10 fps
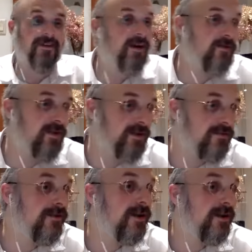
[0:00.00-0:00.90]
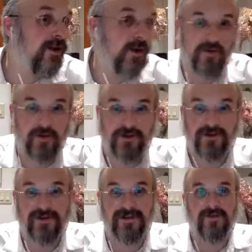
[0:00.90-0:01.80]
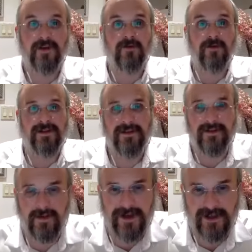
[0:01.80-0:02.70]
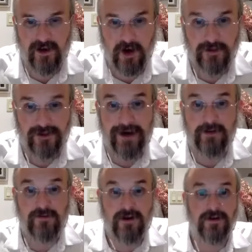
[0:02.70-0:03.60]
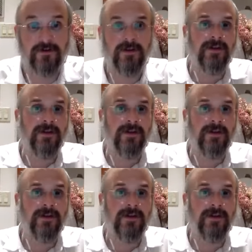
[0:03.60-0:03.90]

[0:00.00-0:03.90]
I'm going to uh, comb through it to see if the Gemara has, the Rebbe has any comment on our Gemara.